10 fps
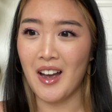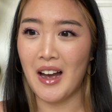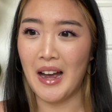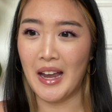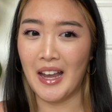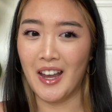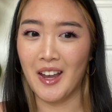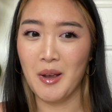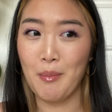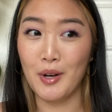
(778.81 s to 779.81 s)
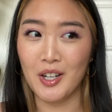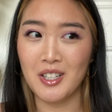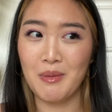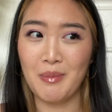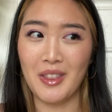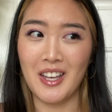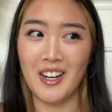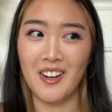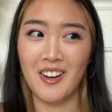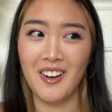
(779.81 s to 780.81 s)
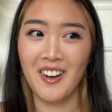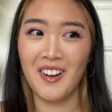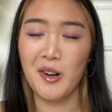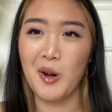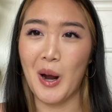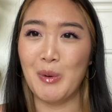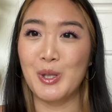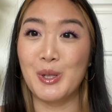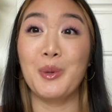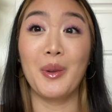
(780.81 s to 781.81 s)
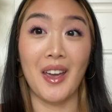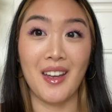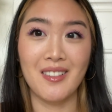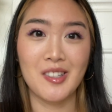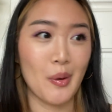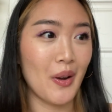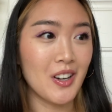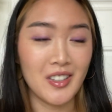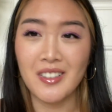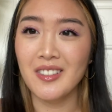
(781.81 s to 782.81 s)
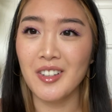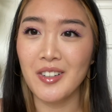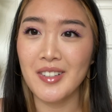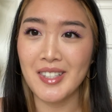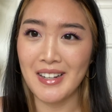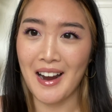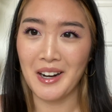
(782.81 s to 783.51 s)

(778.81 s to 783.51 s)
I booked, but then I was too late, so I couldn't snag an